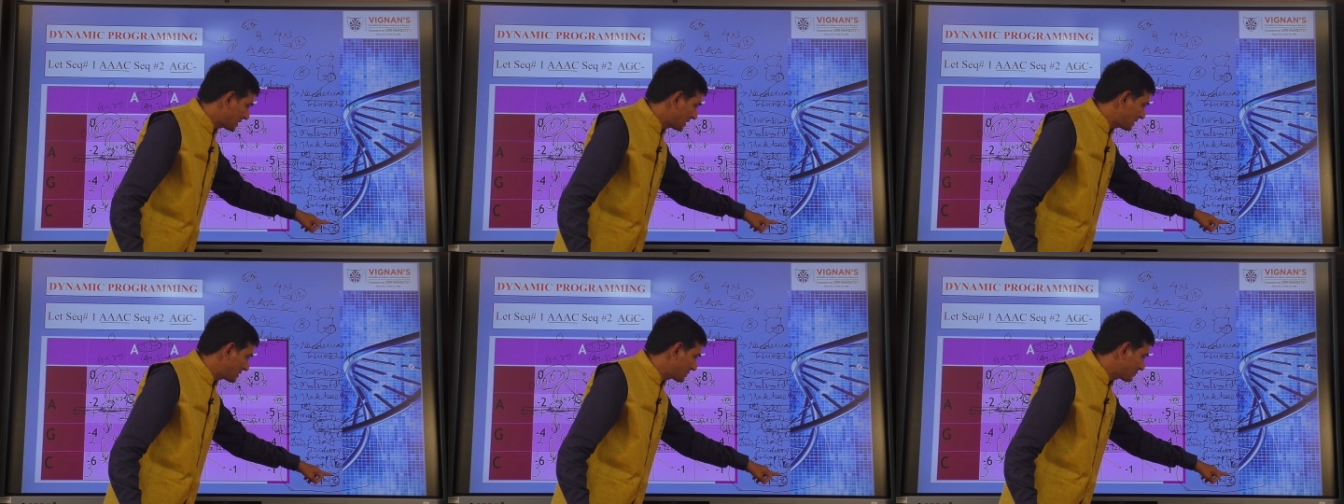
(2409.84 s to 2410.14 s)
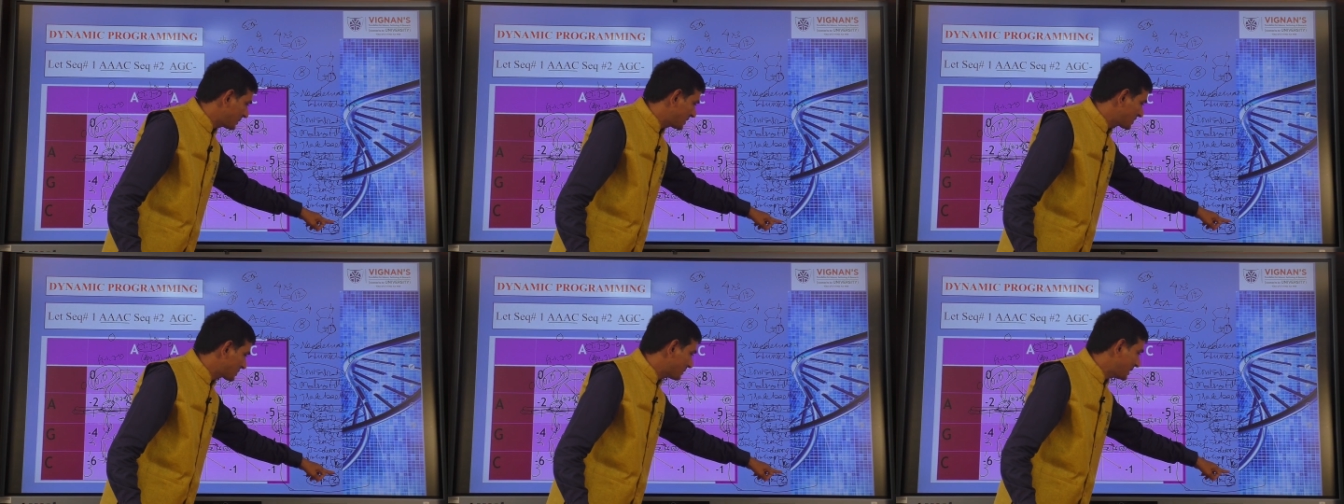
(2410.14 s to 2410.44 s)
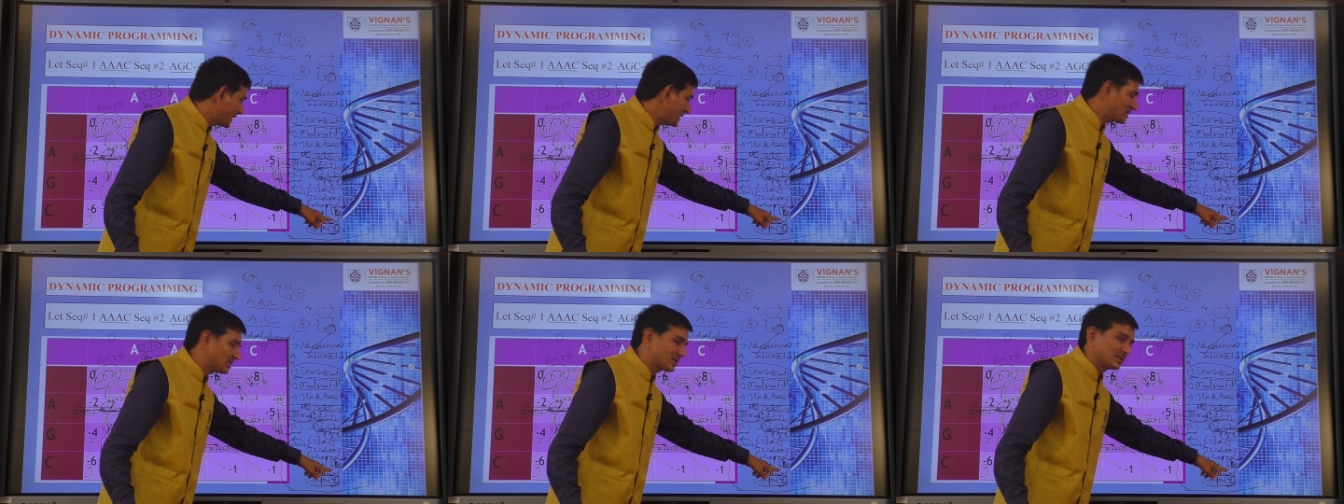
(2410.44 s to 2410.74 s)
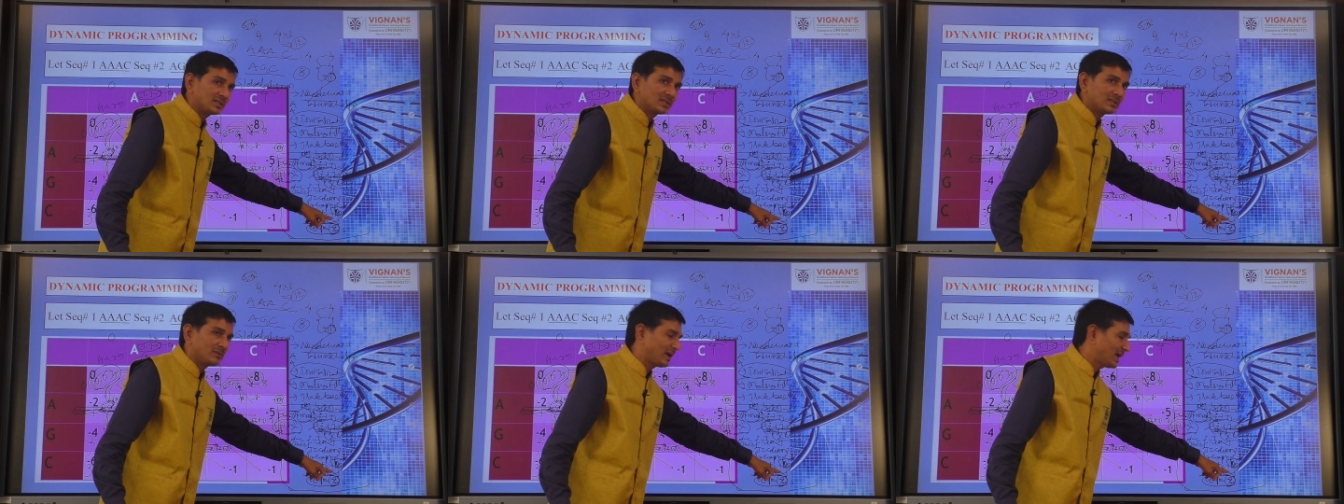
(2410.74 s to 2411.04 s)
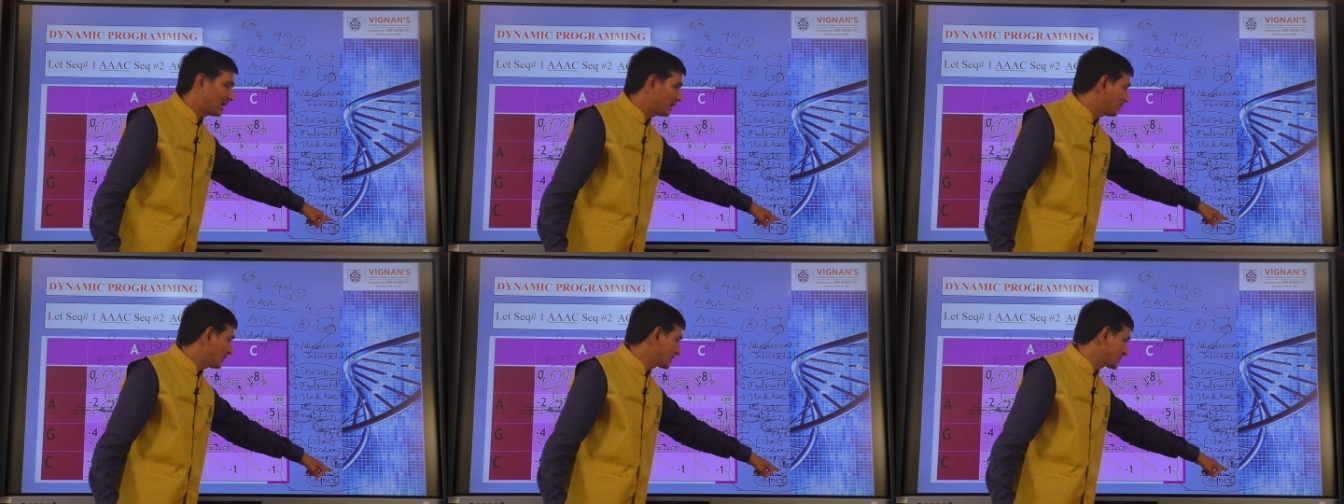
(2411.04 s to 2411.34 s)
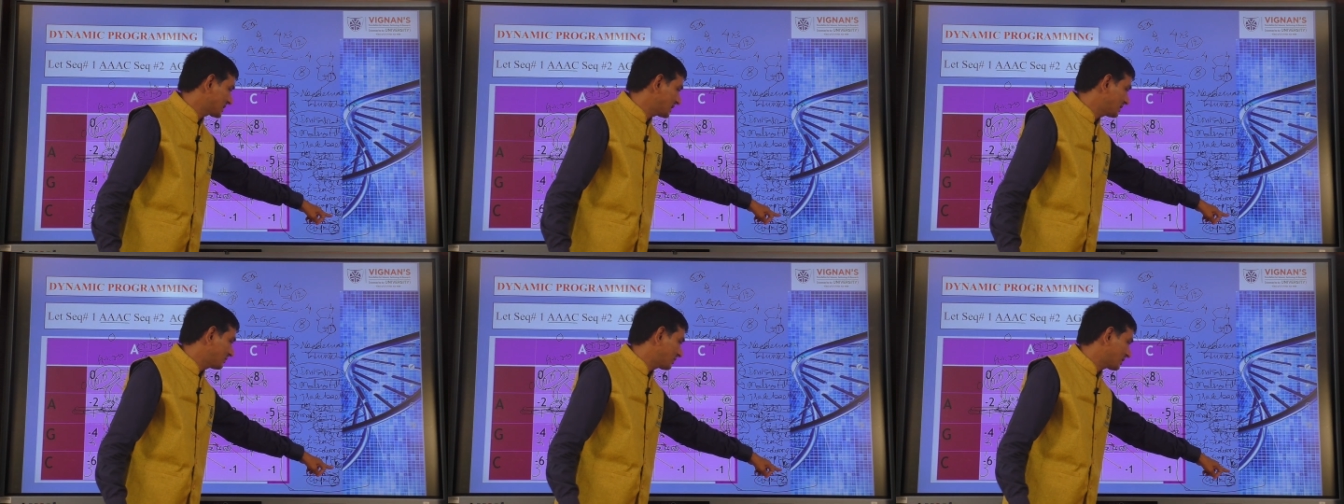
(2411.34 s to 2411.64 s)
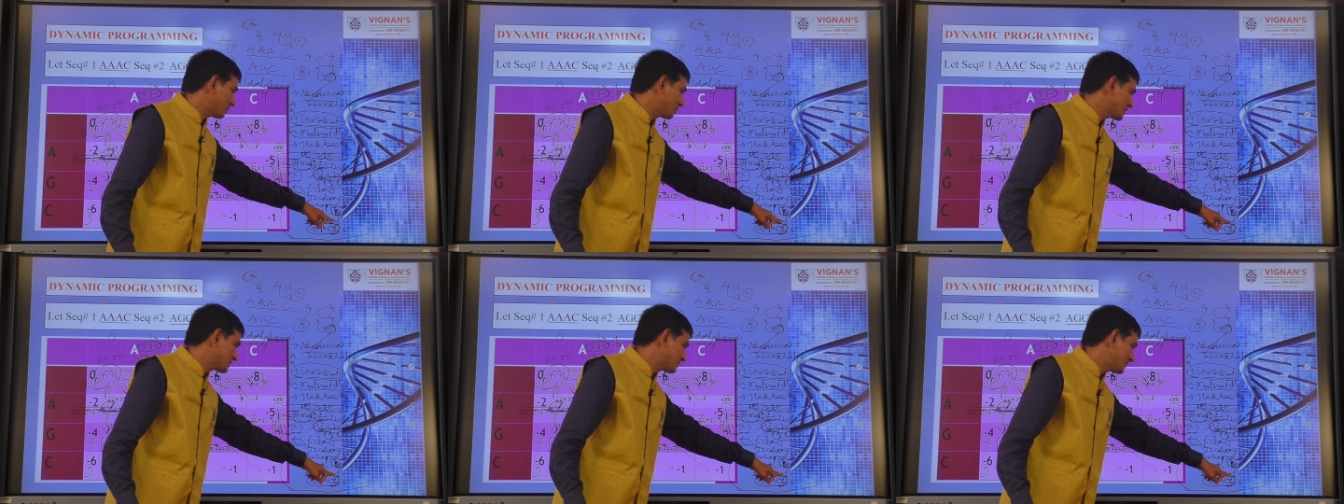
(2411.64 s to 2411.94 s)
C is mismatch, the value assigned for
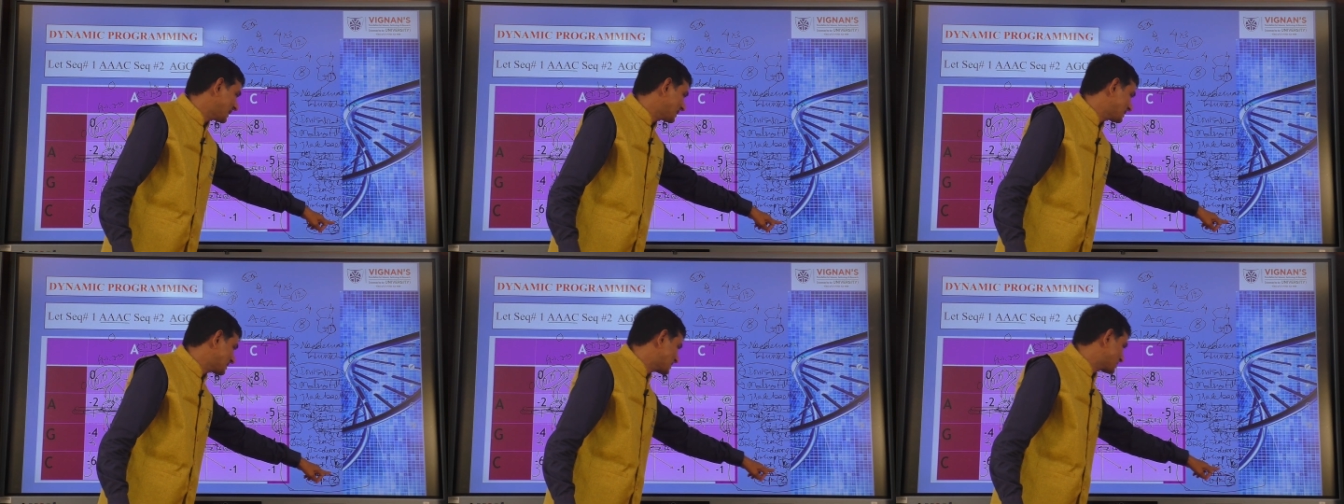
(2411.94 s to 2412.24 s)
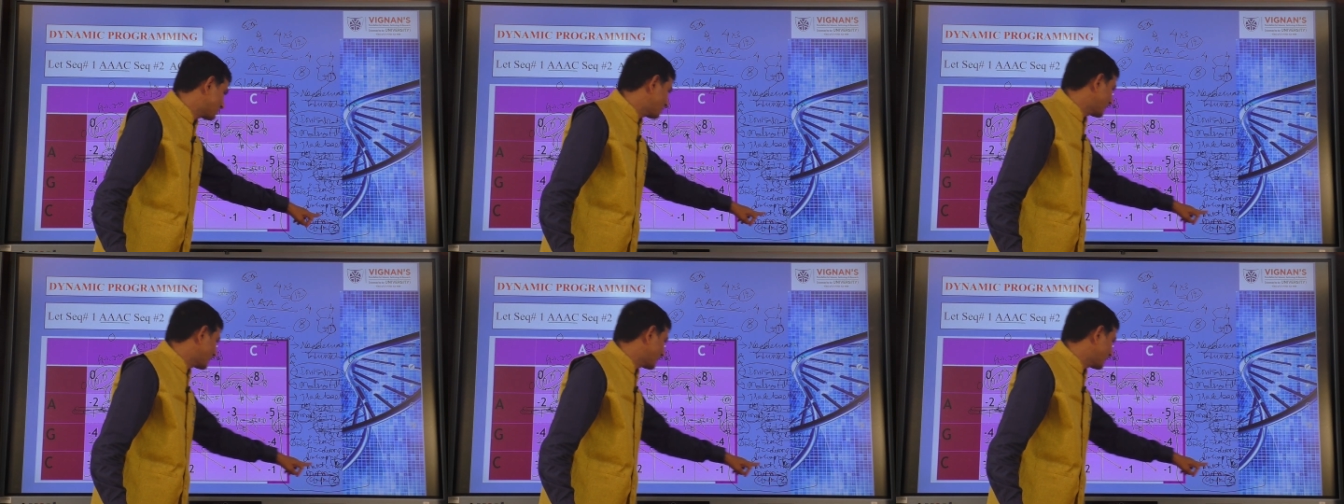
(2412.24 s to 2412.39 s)
mismatch is